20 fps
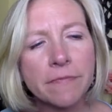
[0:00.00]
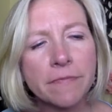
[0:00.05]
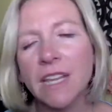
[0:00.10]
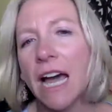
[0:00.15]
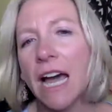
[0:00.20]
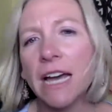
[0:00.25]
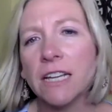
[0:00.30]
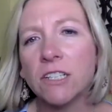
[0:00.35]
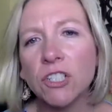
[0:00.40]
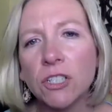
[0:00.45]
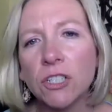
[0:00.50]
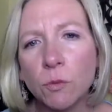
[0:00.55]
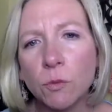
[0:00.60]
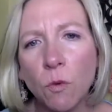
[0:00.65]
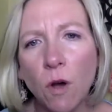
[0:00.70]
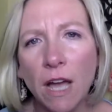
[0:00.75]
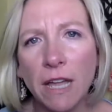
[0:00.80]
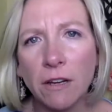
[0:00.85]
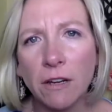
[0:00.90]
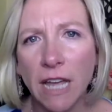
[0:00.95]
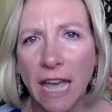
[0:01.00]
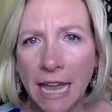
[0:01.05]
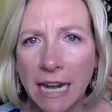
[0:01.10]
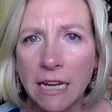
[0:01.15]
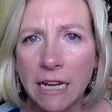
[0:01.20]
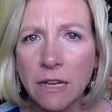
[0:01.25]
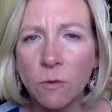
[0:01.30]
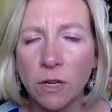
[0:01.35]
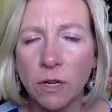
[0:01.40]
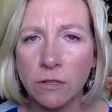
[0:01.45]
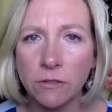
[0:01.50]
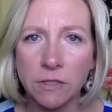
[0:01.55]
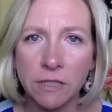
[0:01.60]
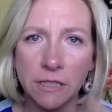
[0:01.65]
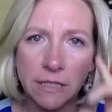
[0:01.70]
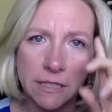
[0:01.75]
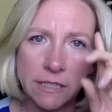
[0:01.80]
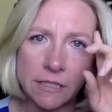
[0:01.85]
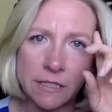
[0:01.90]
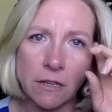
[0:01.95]
I just want anyone who's
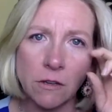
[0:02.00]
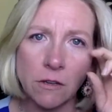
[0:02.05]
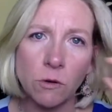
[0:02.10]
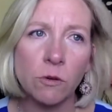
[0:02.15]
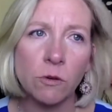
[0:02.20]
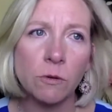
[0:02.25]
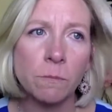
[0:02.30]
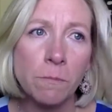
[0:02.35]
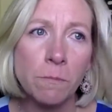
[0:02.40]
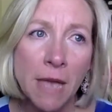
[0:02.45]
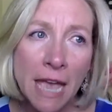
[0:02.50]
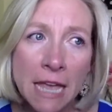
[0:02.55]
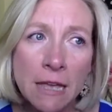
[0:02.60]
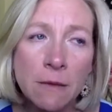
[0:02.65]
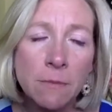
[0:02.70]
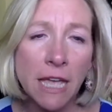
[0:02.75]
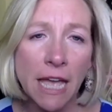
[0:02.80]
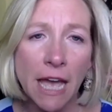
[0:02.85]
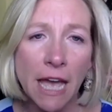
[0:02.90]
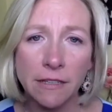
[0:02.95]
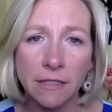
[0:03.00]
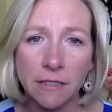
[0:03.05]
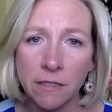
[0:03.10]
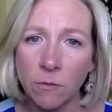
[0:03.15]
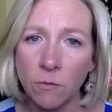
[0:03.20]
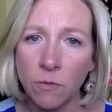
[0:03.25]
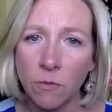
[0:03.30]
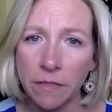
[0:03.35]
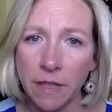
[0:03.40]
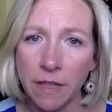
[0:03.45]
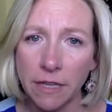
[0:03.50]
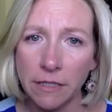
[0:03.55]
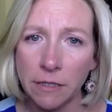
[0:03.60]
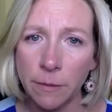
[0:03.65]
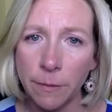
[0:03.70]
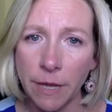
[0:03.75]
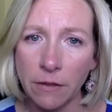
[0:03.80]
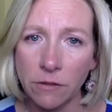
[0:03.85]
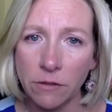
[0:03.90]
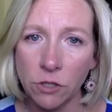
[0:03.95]
listening who maybe has someone that's
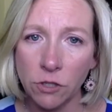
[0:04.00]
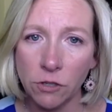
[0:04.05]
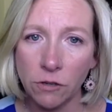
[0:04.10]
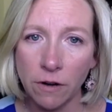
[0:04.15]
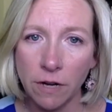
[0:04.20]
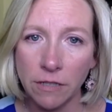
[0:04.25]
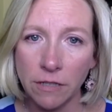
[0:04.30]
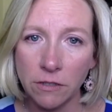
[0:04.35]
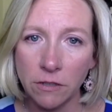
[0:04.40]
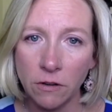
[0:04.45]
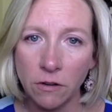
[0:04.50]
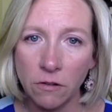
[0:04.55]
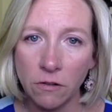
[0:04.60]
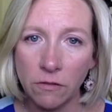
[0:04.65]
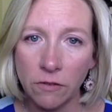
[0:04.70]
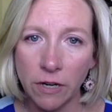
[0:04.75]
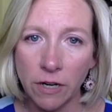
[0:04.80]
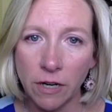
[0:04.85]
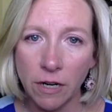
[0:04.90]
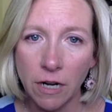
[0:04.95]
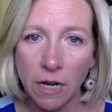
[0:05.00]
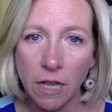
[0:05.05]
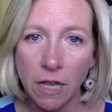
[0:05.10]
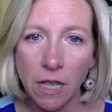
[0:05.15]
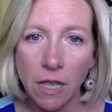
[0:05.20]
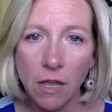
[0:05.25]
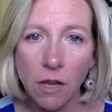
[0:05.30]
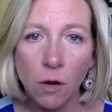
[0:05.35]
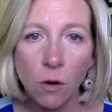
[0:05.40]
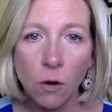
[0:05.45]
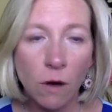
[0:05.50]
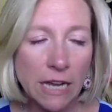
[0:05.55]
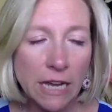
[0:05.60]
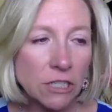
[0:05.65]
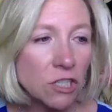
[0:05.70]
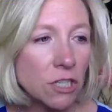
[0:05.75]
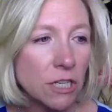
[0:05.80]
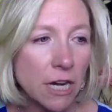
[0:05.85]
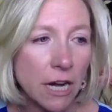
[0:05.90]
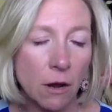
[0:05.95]
about to cross over,
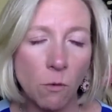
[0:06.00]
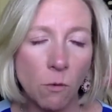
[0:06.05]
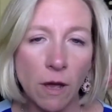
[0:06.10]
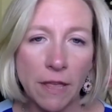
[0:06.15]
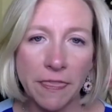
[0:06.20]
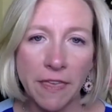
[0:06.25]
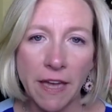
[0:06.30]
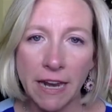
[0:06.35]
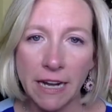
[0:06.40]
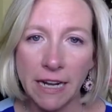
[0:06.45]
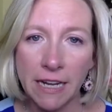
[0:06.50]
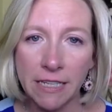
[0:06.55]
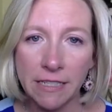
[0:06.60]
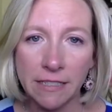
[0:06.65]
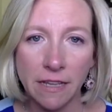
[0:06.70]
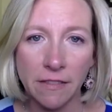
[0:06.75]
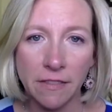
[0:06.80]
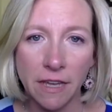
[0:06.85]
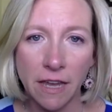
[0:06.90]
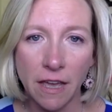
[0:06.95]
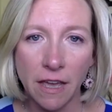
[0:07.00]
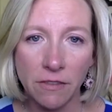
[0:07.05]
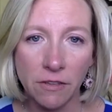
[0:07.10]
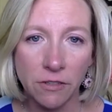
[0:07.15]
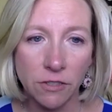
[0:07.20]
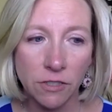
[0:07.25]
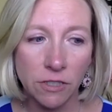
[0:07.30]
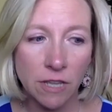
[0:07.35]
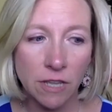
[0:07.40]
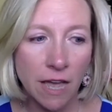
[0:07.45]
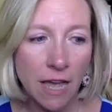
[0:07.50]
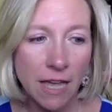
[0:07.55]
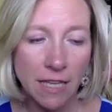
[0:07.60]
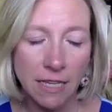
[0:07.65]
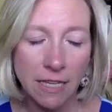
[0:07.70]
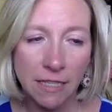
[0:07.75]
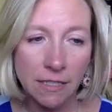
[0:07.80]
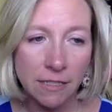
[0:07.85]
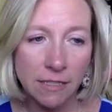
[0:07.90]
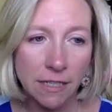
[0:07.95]
questioning what that is on the other side.
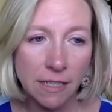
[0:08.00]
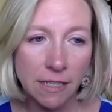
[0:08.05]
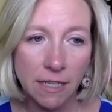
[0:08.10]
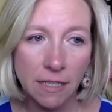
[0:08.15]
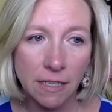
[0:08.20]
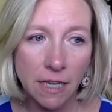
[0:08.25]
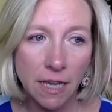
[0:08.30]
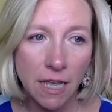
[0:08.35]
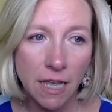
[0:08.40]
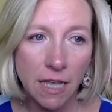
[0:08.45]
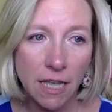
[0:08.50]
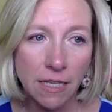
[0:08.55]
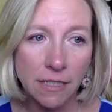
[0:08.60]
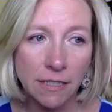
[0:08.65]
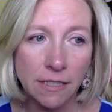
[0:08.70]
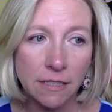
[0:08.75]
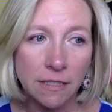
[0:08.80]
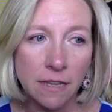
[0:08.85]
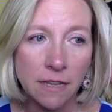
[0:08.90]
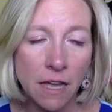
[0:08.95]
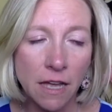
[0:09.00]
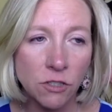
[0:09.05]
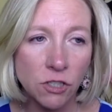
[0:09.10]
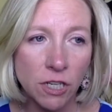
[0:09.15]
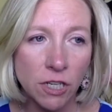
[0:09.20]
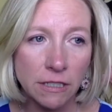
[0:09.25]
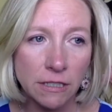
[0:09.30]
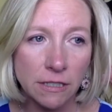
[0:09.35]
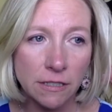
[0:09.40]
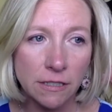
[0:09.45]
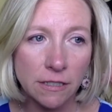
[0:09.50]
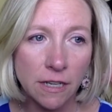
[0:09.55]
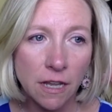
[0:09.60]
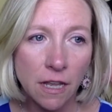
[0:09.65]
It's not just